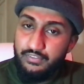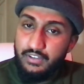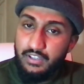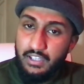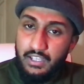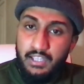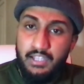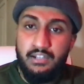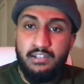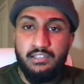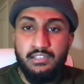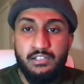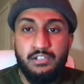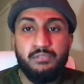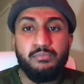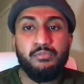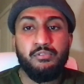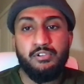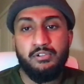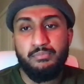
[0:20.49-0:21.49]
and learn
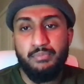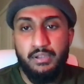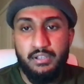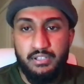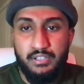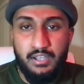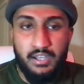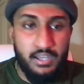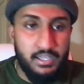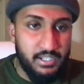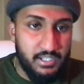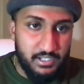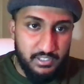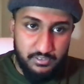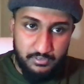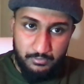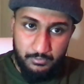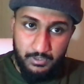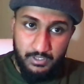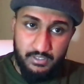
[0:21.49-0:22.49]
more about God and
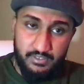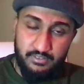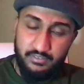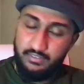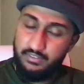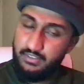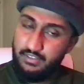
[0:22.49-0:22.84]
His ways